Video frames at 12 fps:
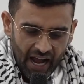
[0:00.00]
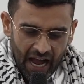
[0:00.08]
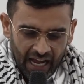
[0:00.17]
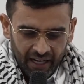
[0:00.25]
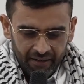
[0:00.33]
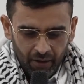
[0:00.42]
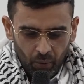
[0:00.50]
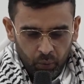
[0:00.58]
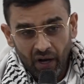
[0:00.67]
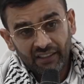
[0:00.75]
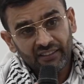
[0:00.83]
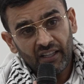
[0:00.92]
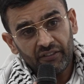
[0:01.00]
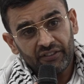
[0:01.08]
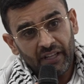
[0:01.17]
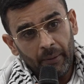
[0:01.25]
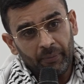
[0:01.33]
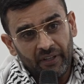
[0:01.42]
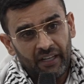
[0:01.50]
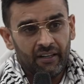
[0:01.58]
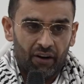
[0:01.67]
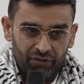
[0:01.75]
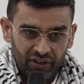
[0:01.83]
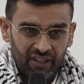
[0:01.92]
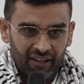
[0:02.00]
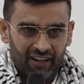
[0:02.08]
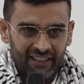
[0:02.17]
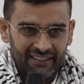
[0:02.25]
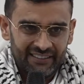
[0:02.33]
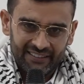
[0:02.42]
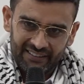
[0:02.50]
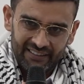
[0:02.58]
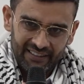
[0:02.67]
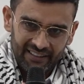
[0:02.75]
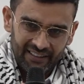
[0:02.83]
And once I've stepped in, I've realized